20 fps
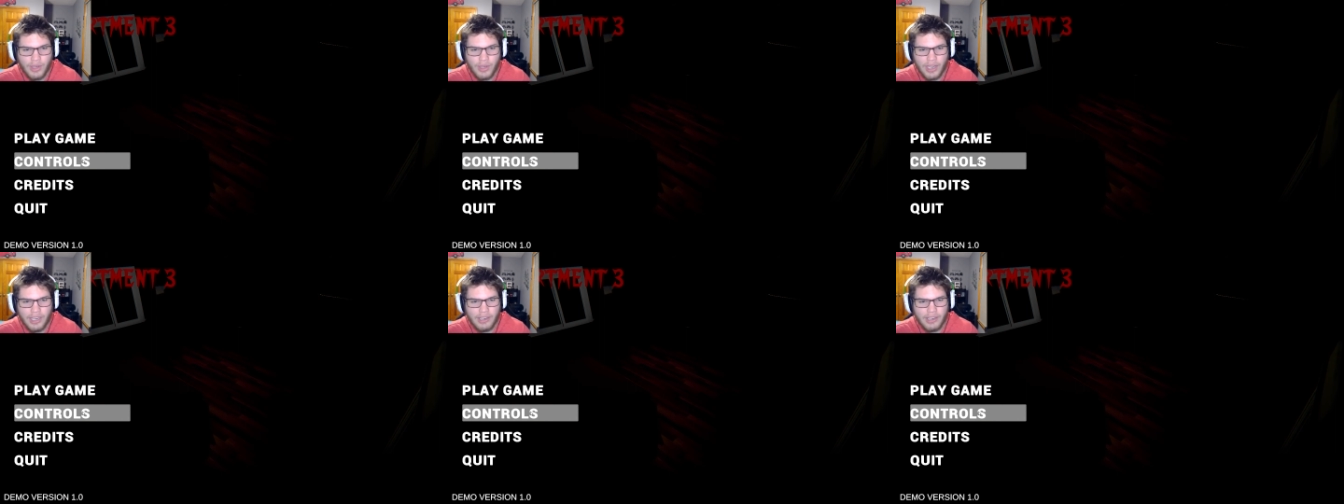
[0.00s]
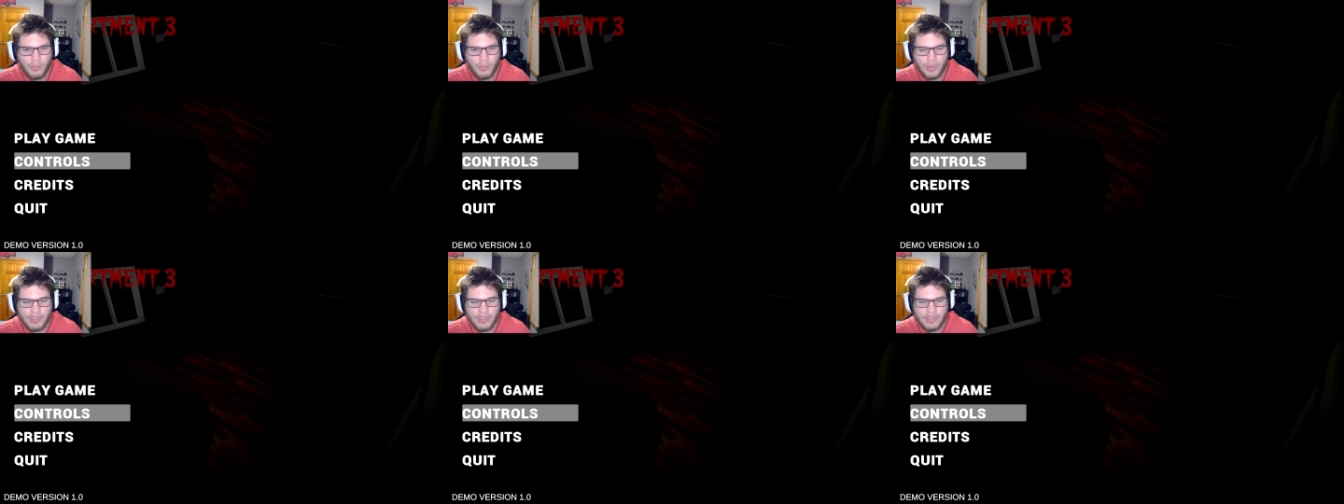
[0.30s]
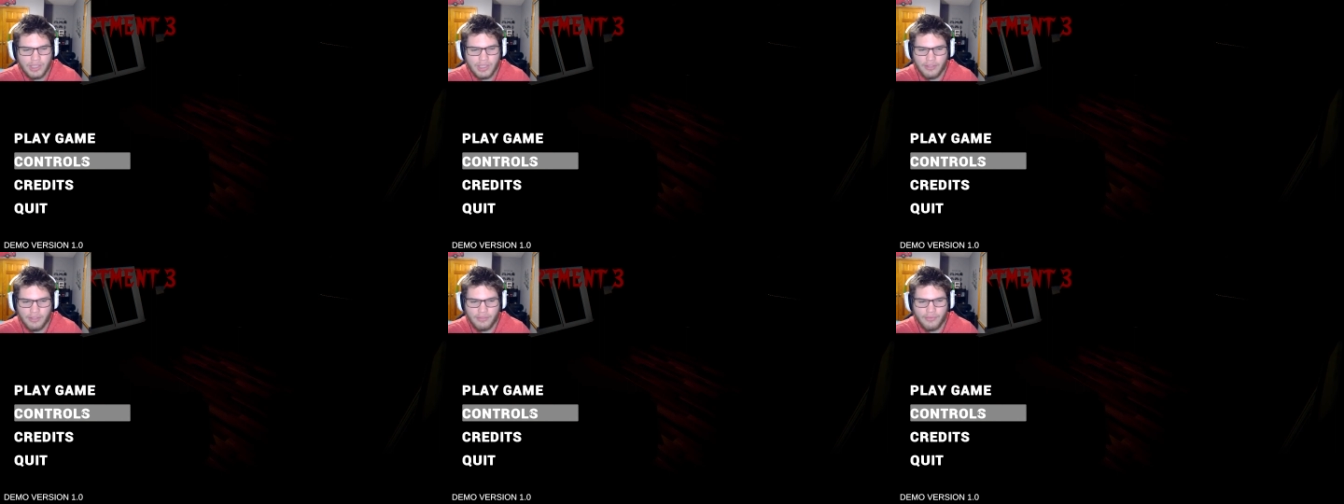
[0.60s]
I didn't really
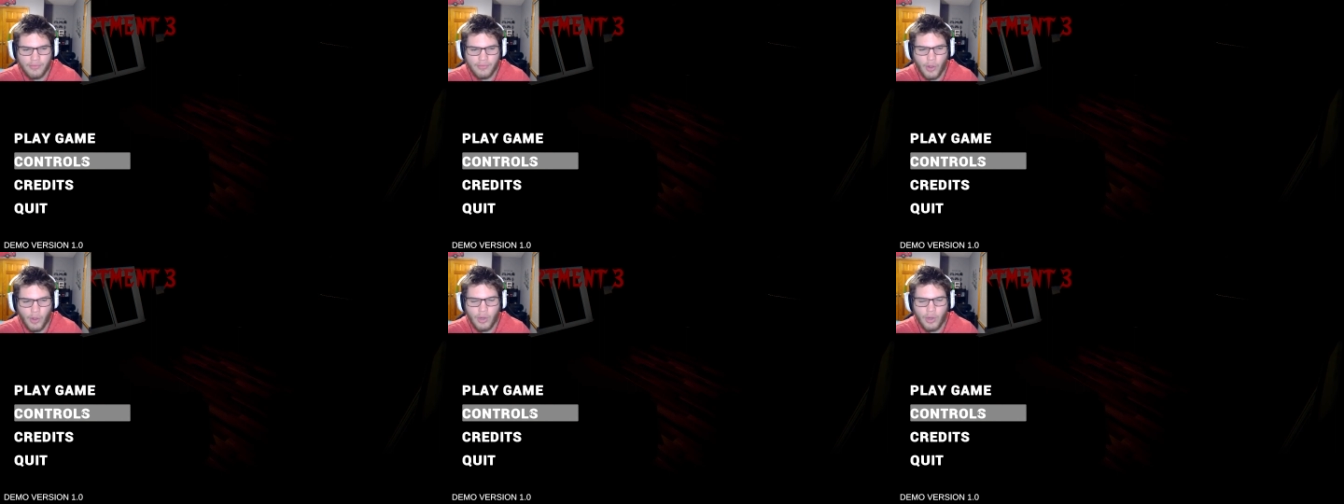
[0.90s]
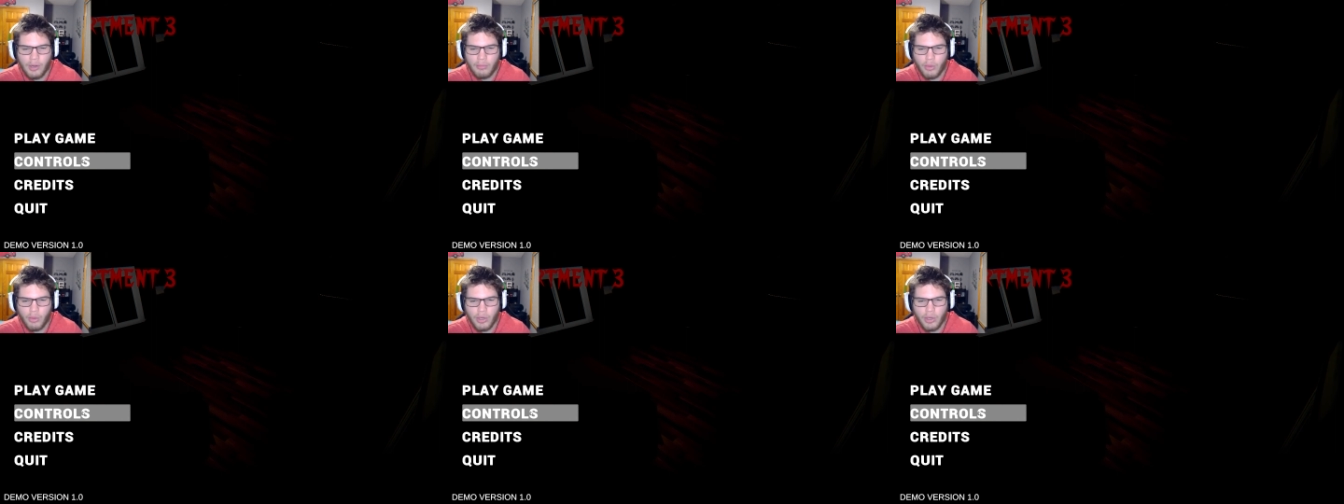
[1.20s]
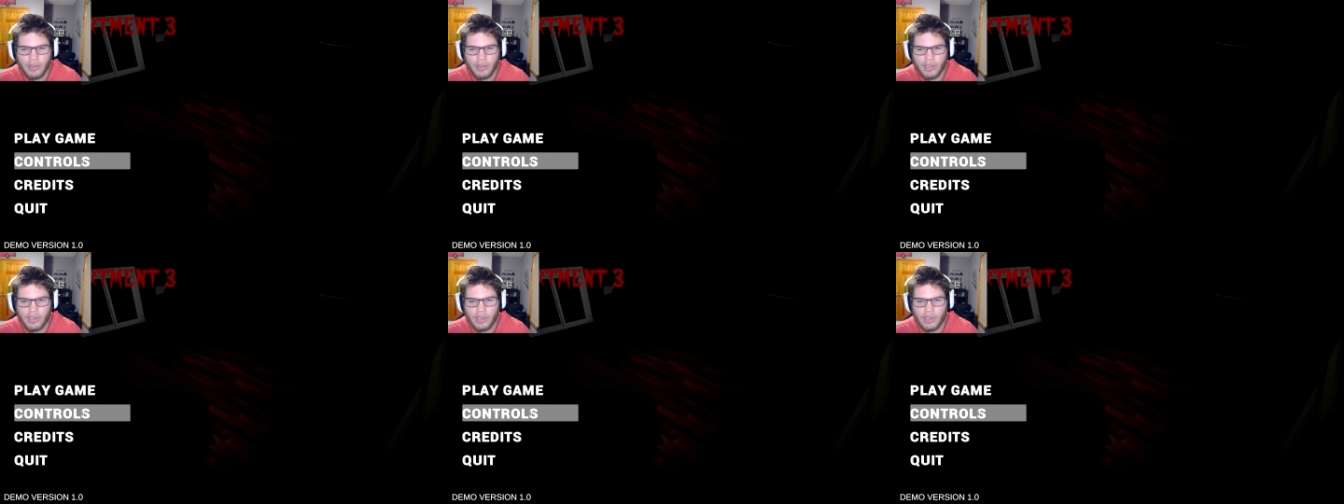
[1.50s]
see a phone number or
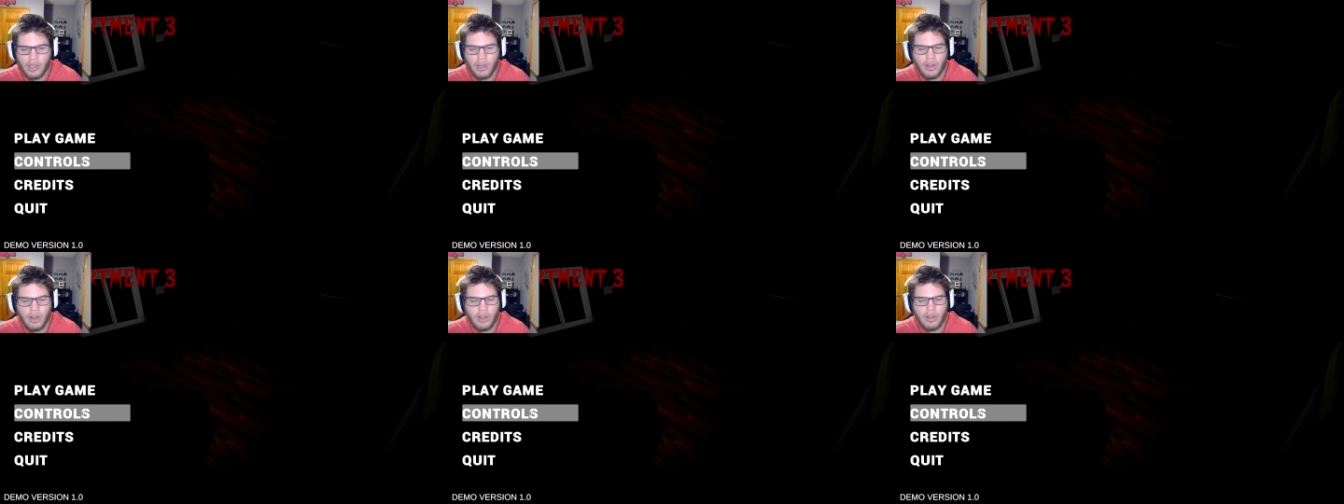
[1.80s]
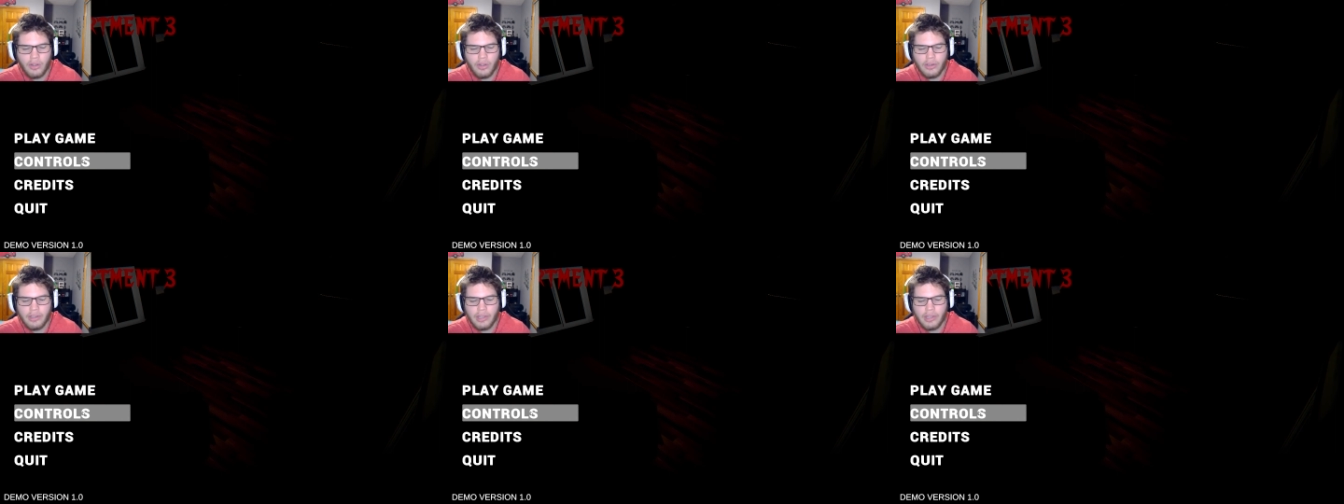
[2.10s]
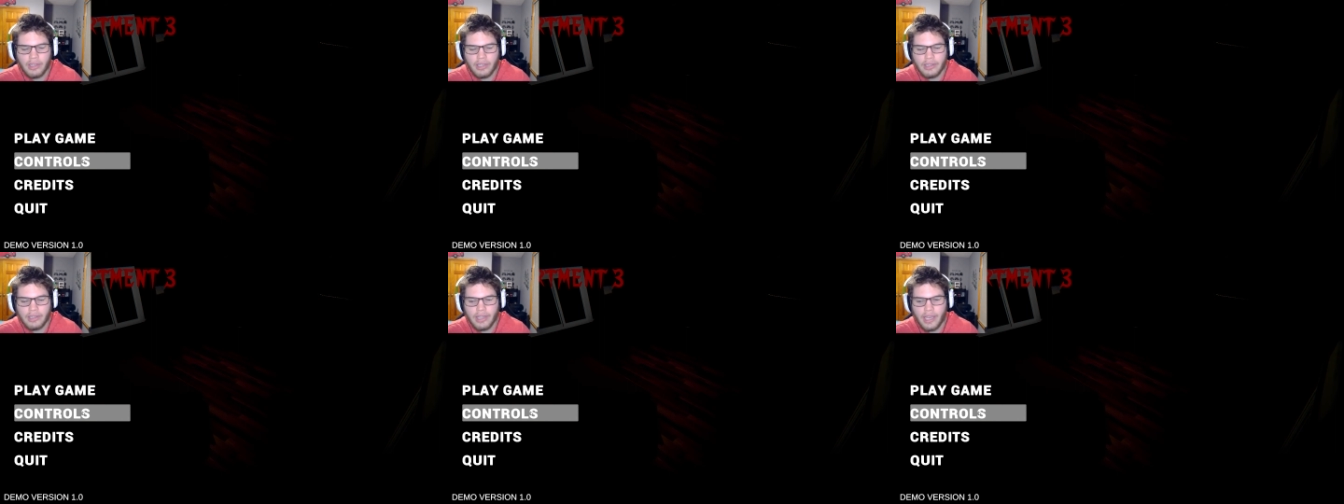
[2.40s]
anything to call or
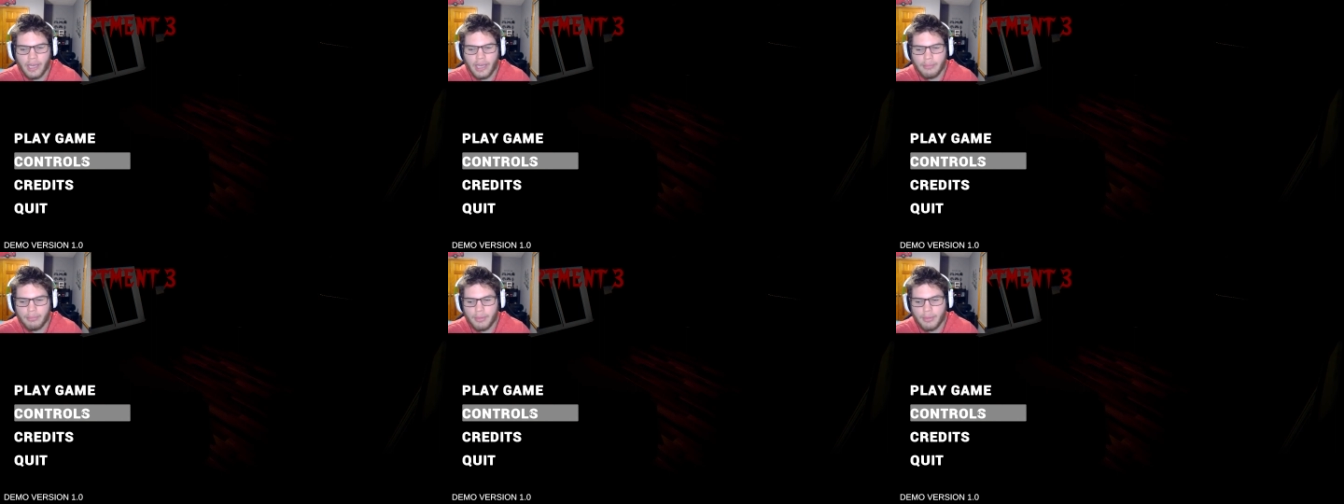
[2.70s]
anything like that.